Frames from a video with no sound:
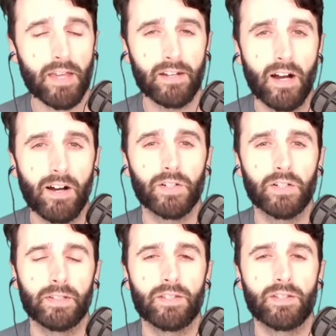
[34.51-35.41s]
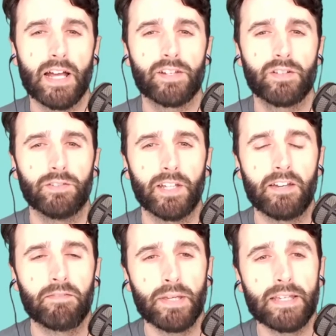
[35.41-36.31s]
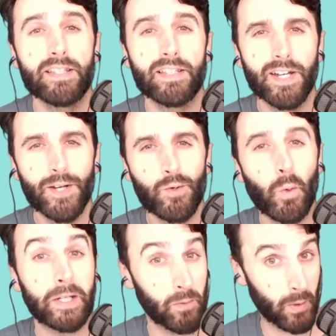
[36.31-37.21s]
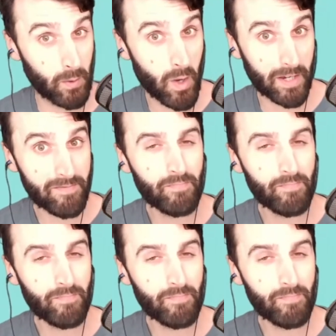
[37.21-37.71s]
in honor of International Day of Peace 2021.